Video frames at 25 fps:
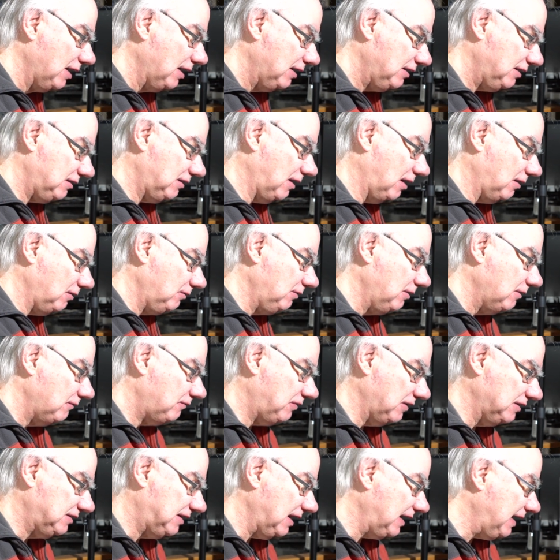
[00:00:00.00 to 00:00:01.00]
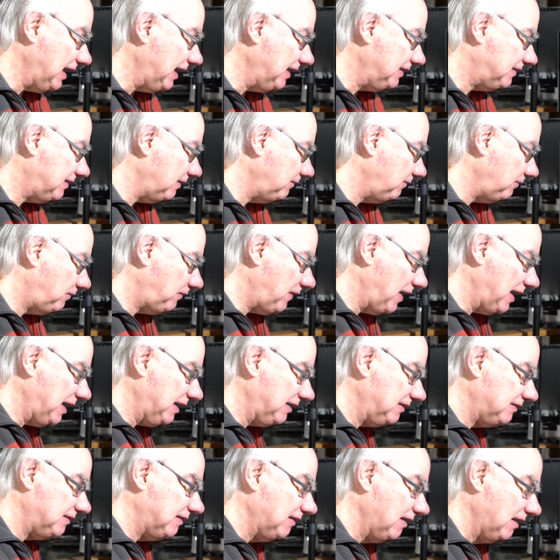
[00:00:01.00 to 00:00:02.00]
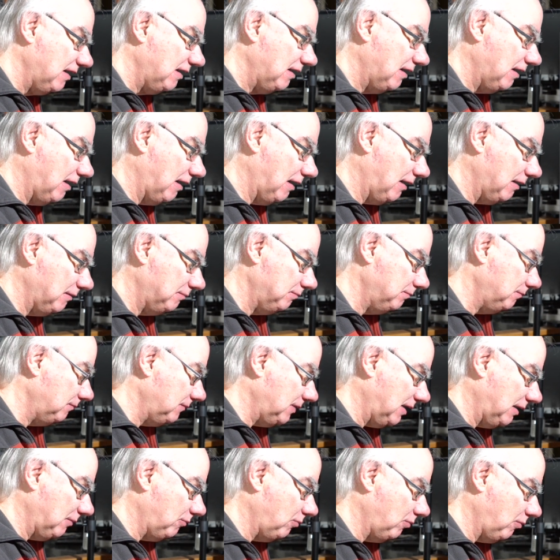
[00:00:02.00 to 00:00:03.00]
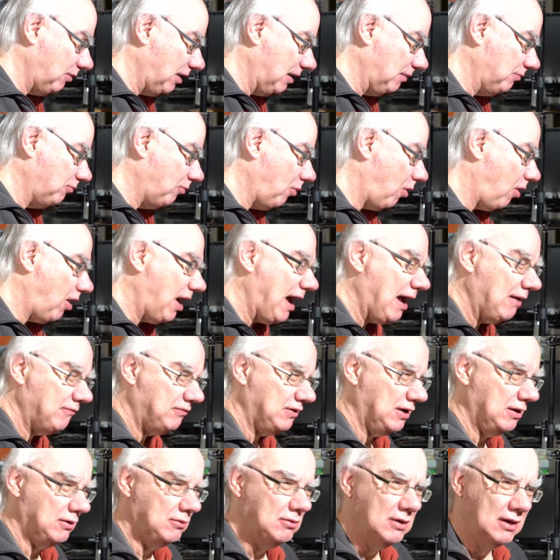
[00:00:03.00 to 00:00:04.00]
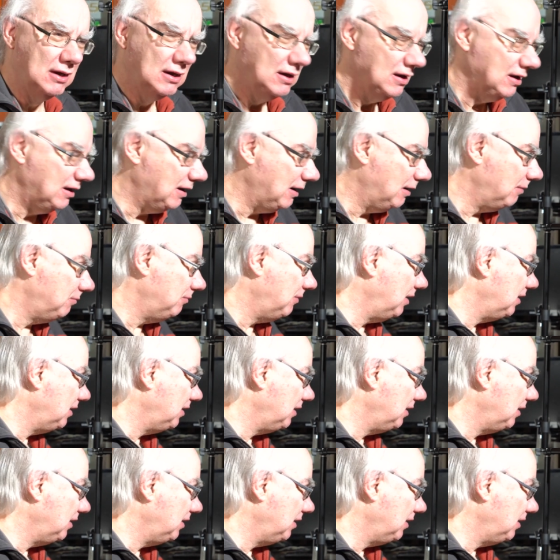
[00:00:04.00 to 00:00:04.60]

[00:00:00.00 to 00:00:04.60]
you know, for deleting things um, and, and what have you, um,